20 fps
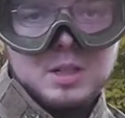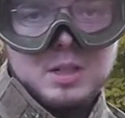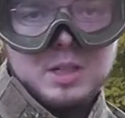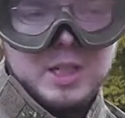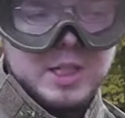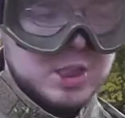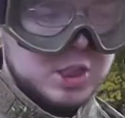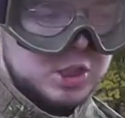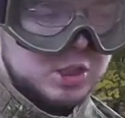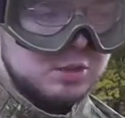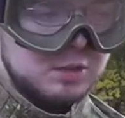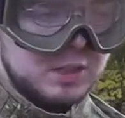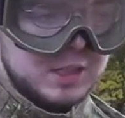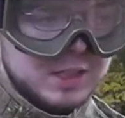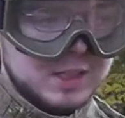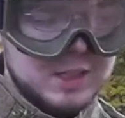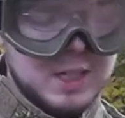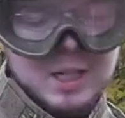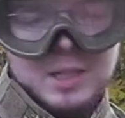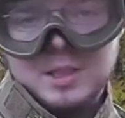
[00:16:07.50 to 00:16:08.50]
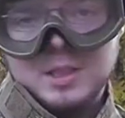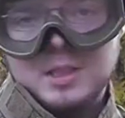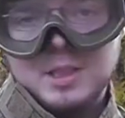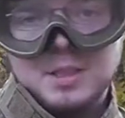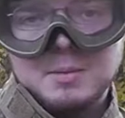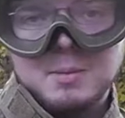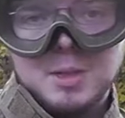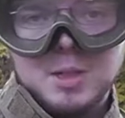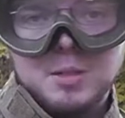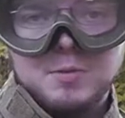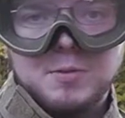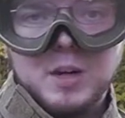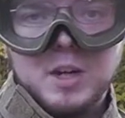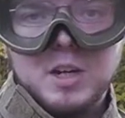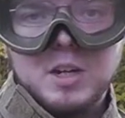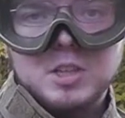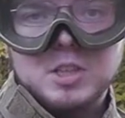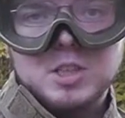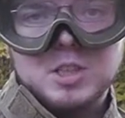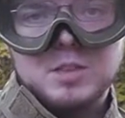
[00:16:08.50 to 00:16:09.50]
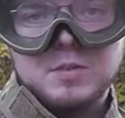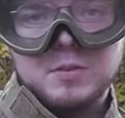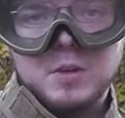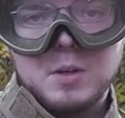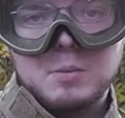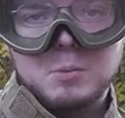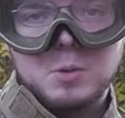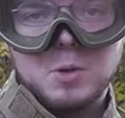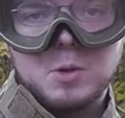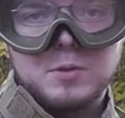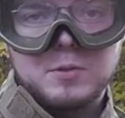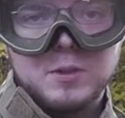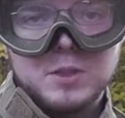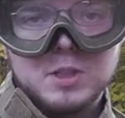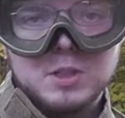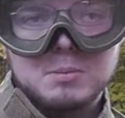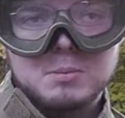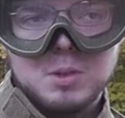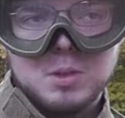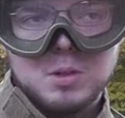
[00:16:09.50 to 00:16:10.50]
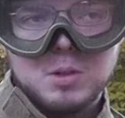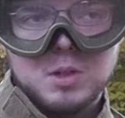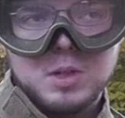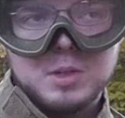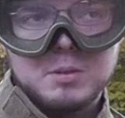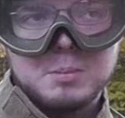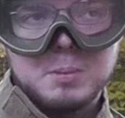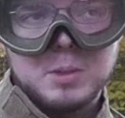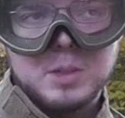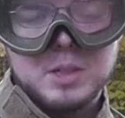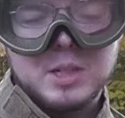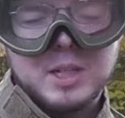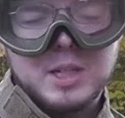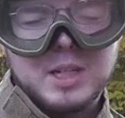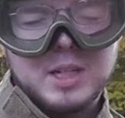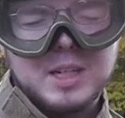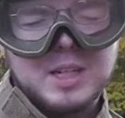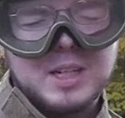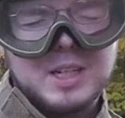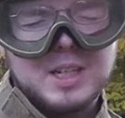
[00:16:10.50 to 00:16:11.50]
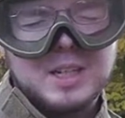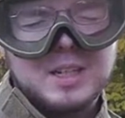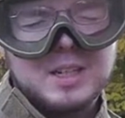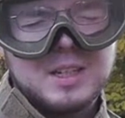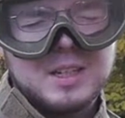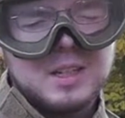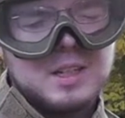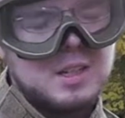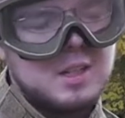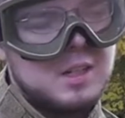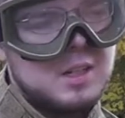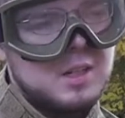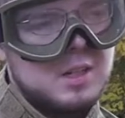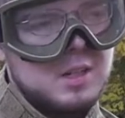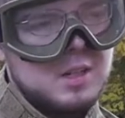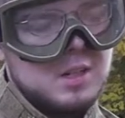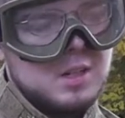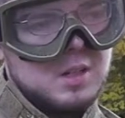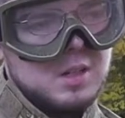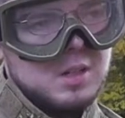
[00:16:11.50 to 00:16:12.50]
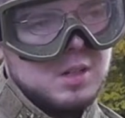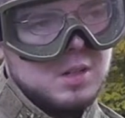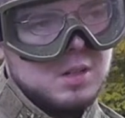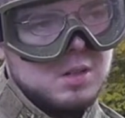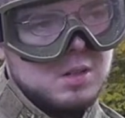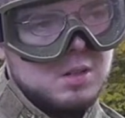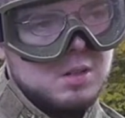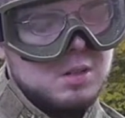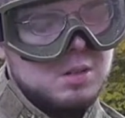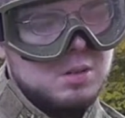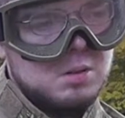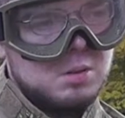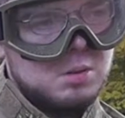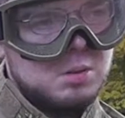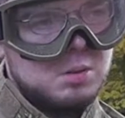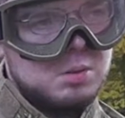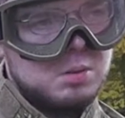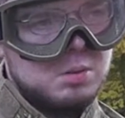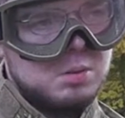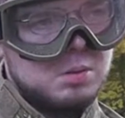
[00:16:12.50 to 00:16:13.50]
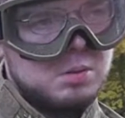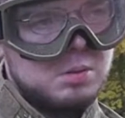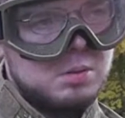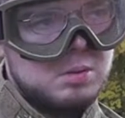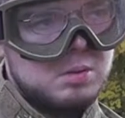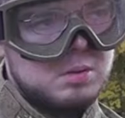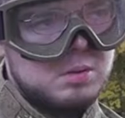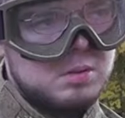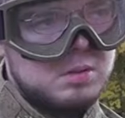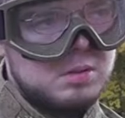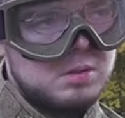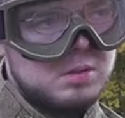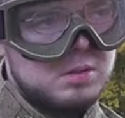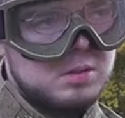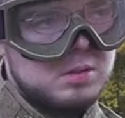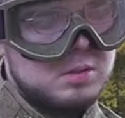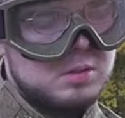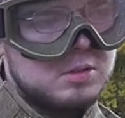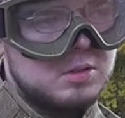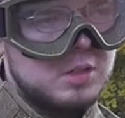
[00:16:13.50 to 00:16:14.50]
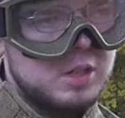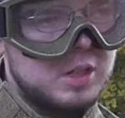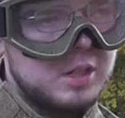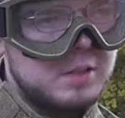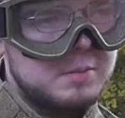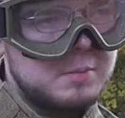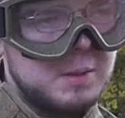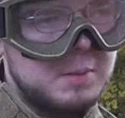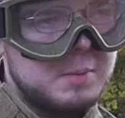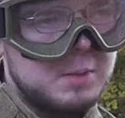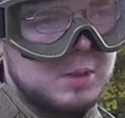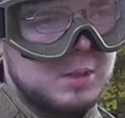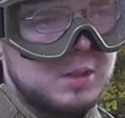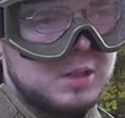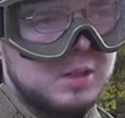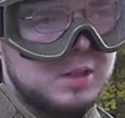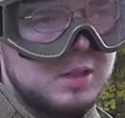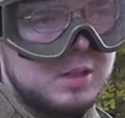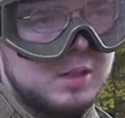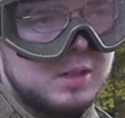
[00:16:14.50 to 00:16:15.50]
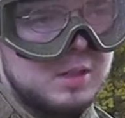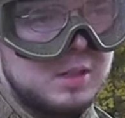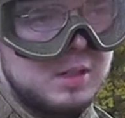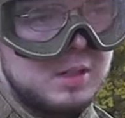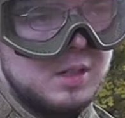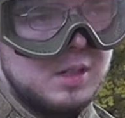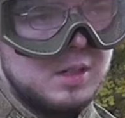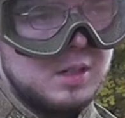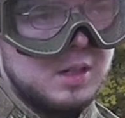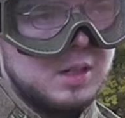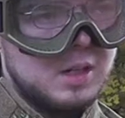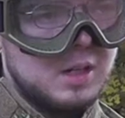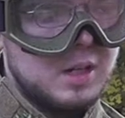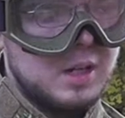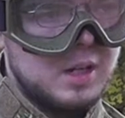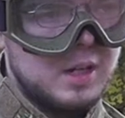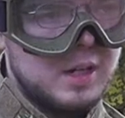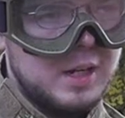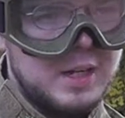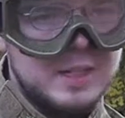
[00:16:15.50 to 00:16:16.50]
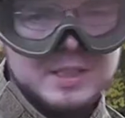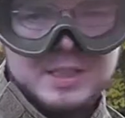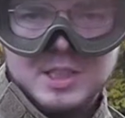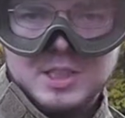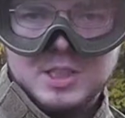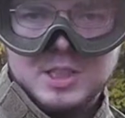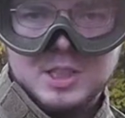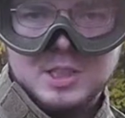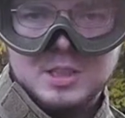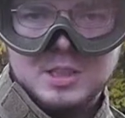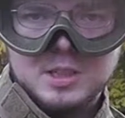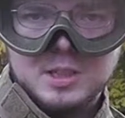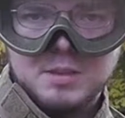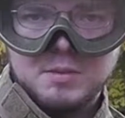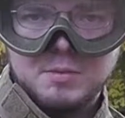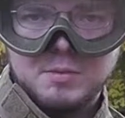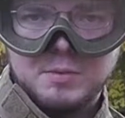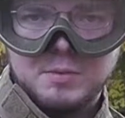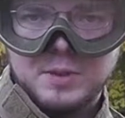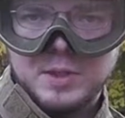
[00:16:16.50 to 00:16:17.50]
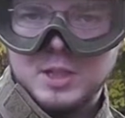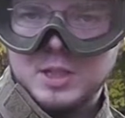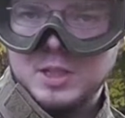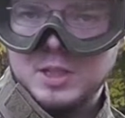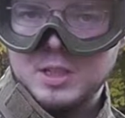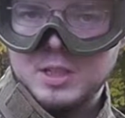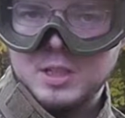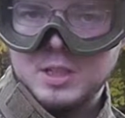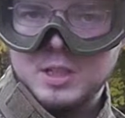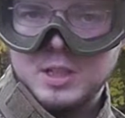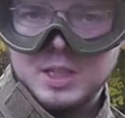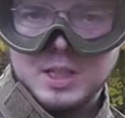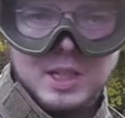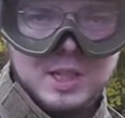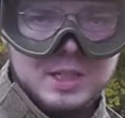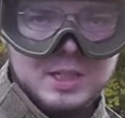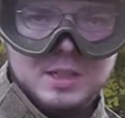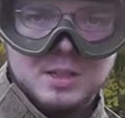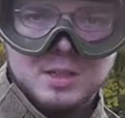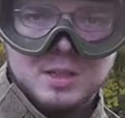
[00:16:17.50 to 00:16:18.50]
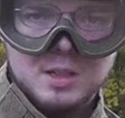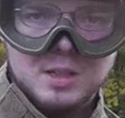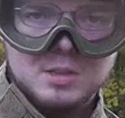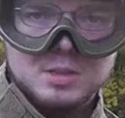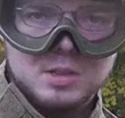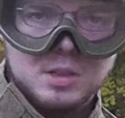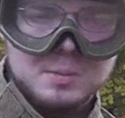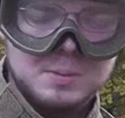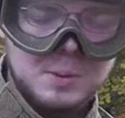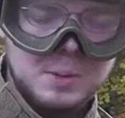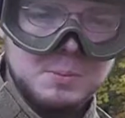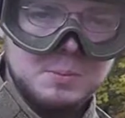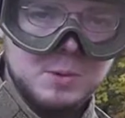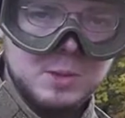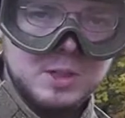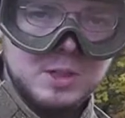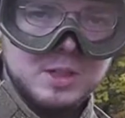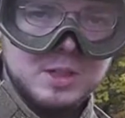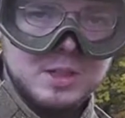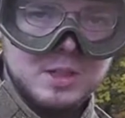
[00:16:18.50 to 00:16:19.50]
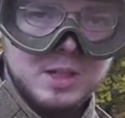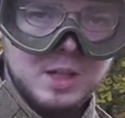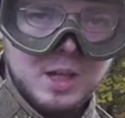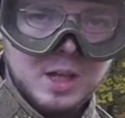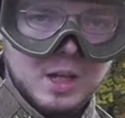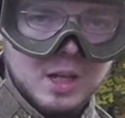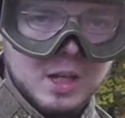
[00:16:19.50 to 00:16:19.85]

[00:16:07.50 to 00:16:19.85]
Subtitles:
It's shooting exactly the same rate of fire, it's just a far more efficient motor. I'd put in a, trying to remember, SHS Infinity, the 18,000 RPM one, I think.